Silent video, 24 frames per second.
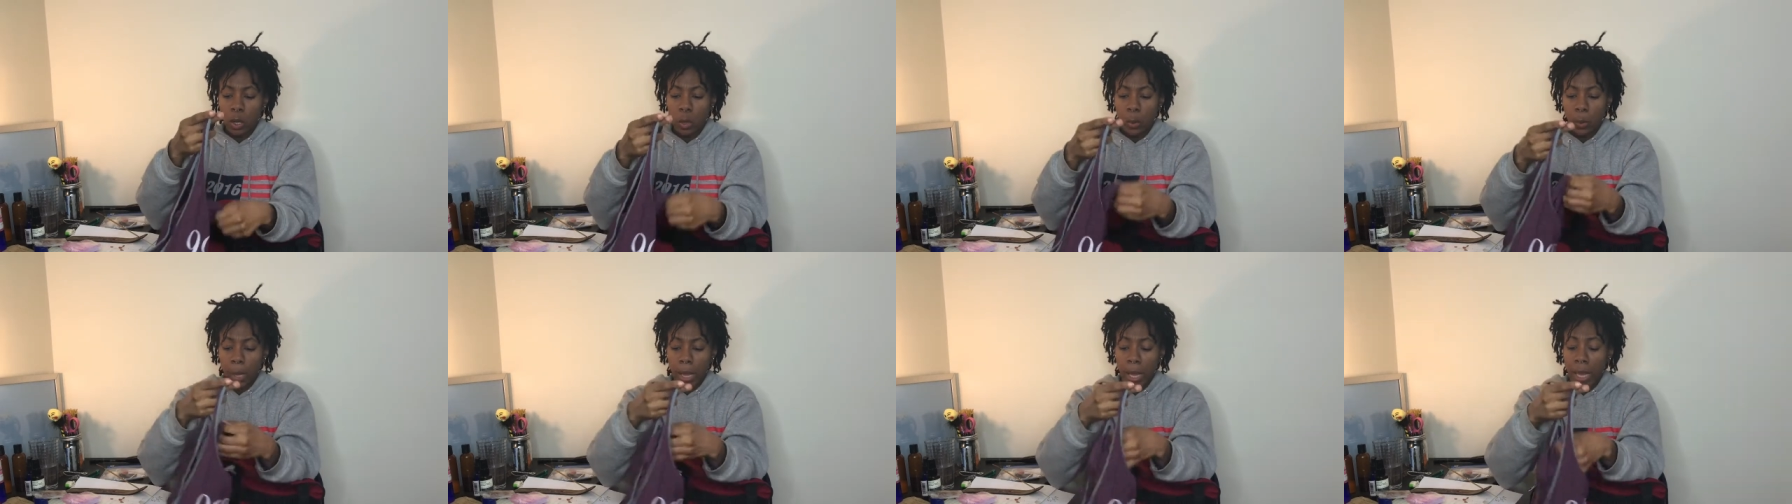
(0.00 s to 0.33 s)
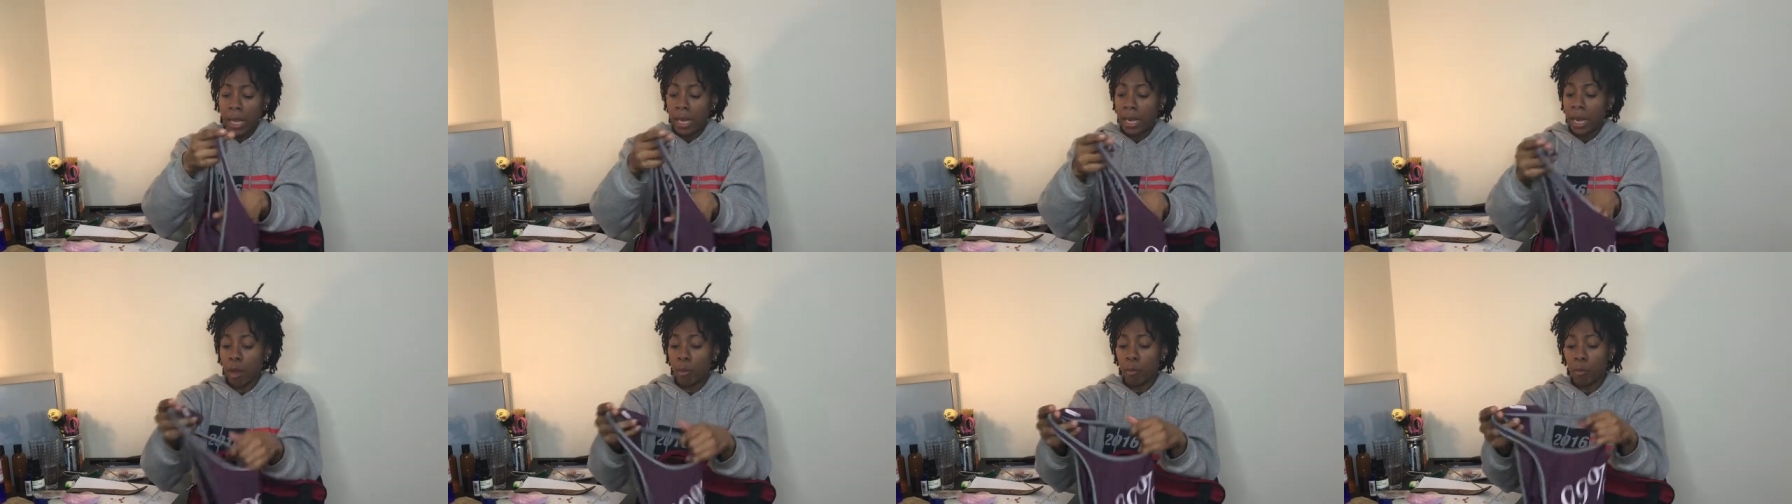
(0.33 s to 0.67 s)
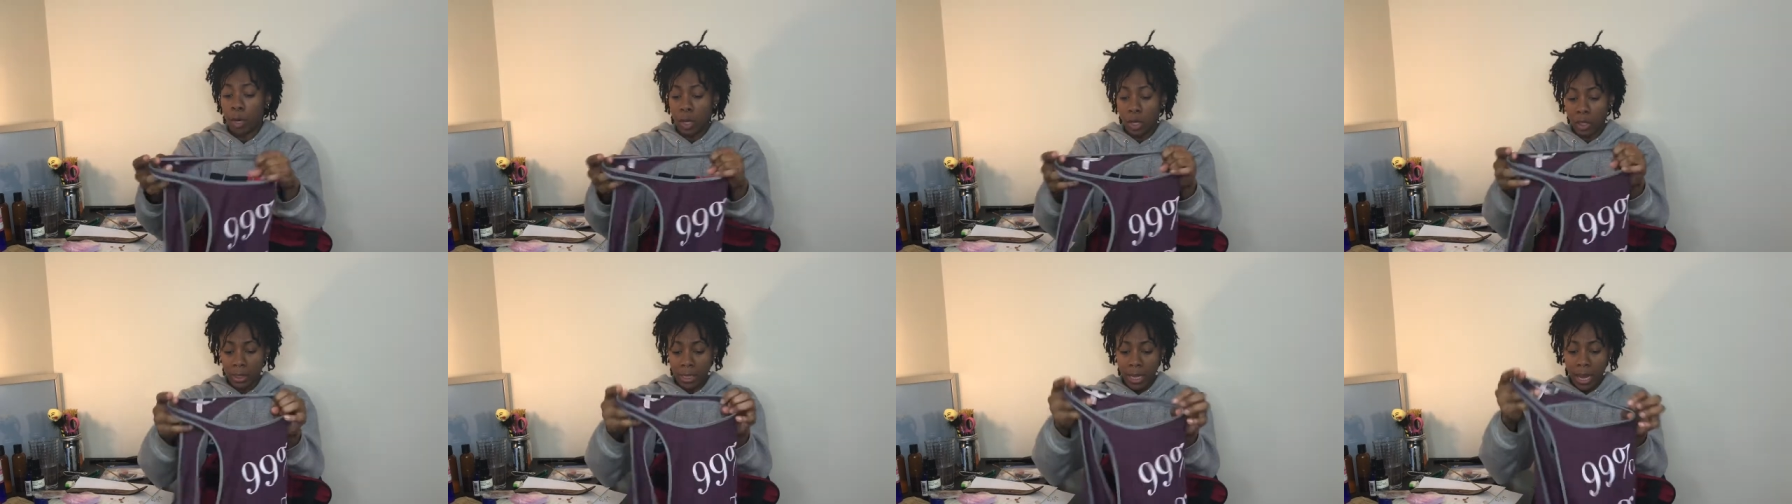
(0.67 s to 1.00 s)
Okay, and I
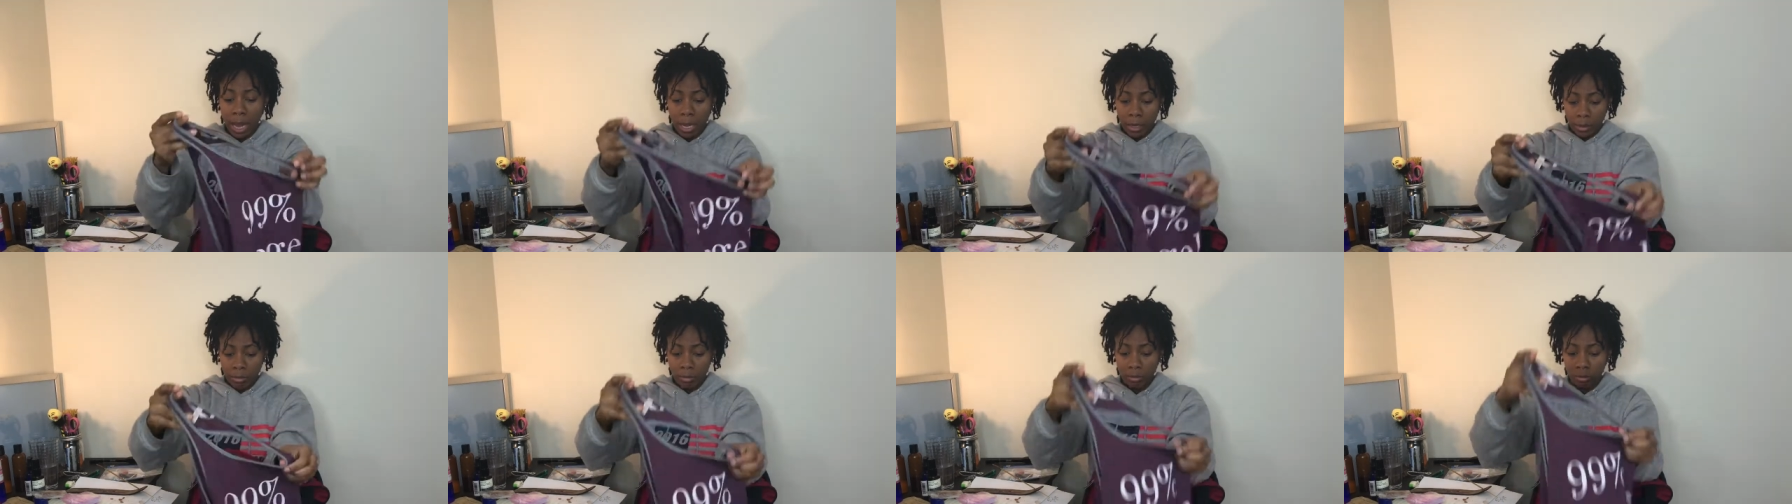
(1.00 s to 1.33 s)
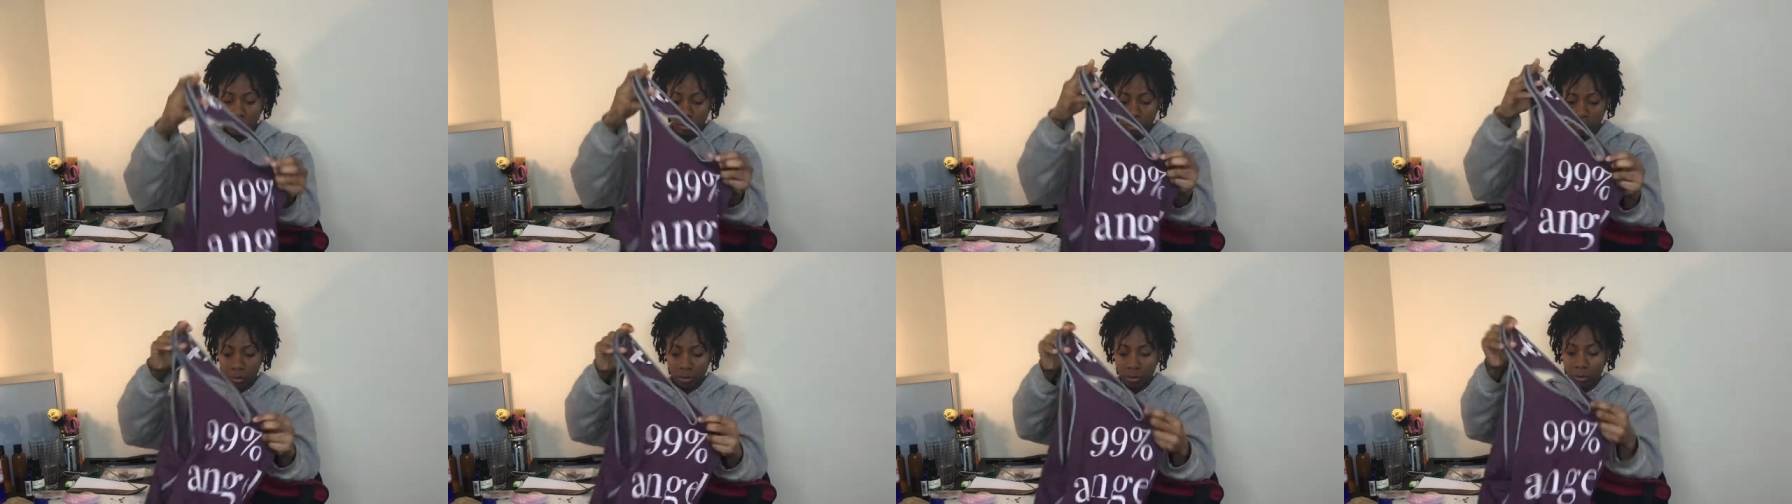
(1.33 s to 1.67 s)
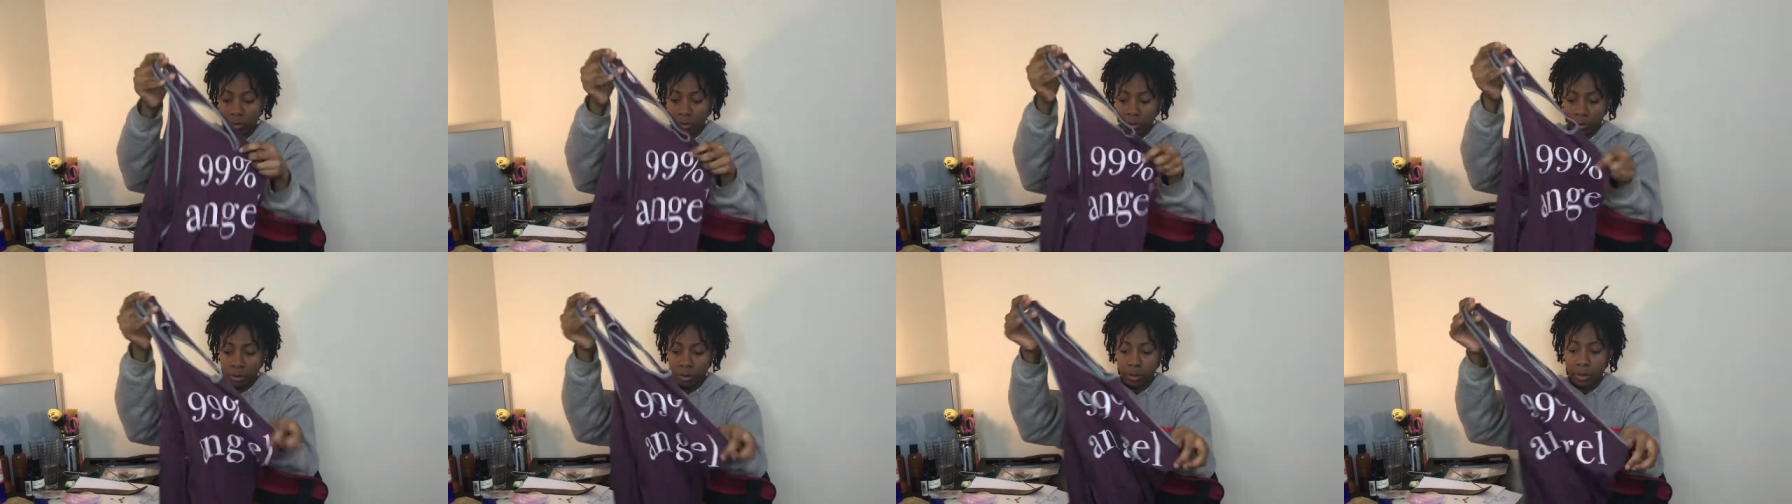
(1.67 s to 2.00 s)
balled out.
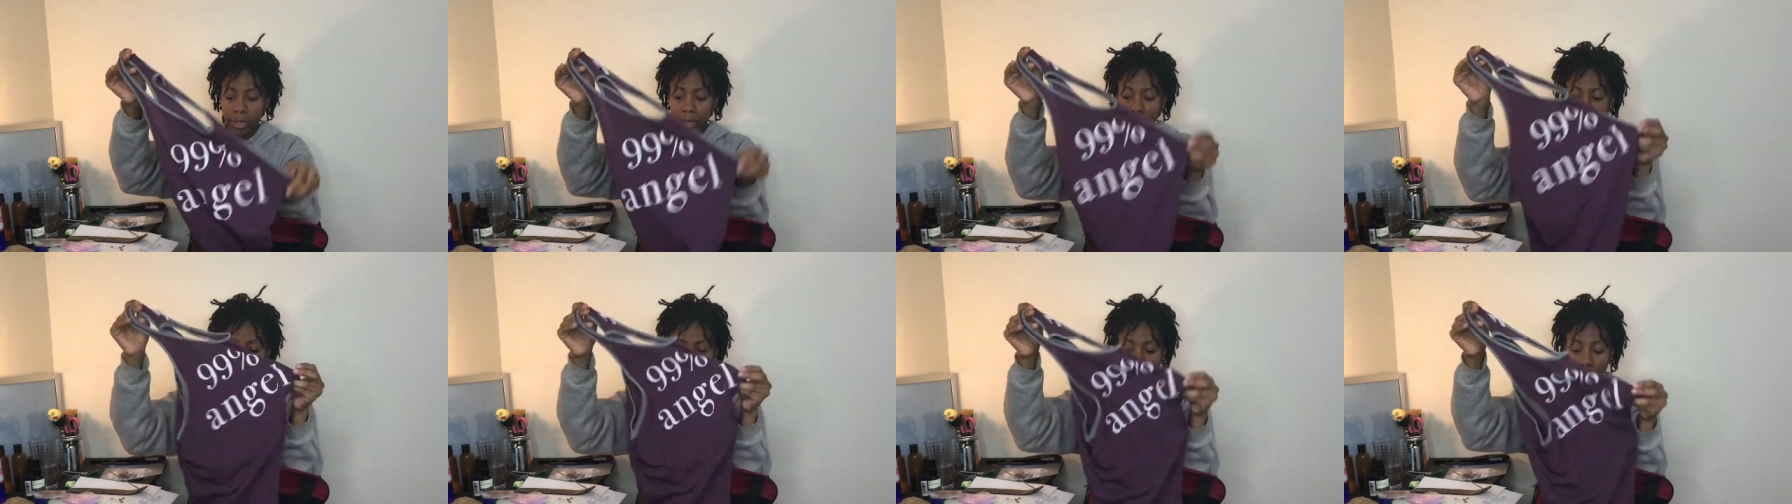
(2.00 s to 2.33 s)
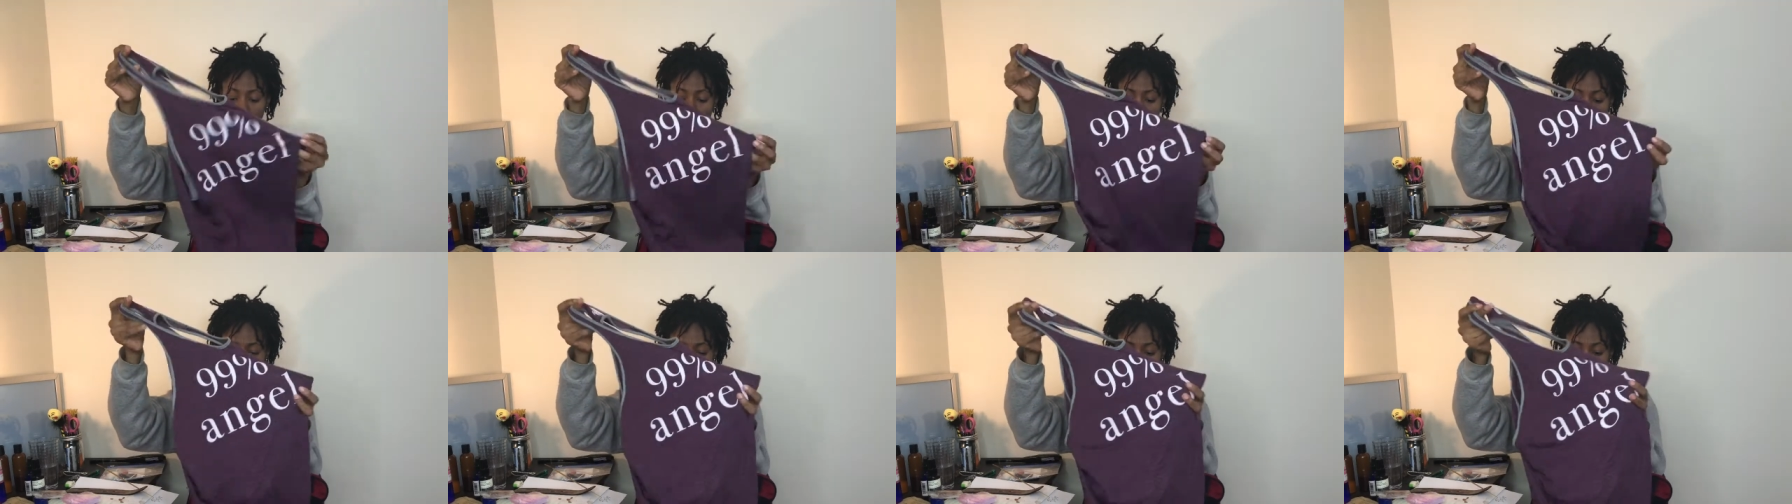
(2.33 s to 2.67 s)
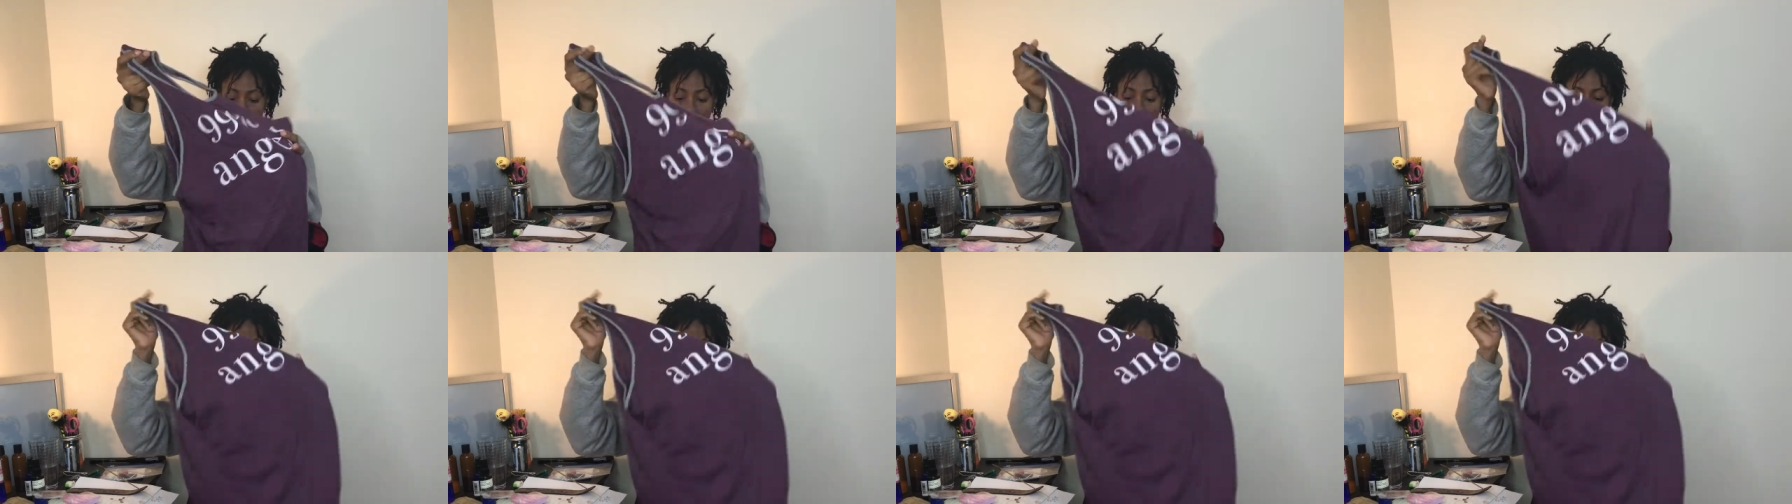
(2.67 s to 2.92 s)
So I got me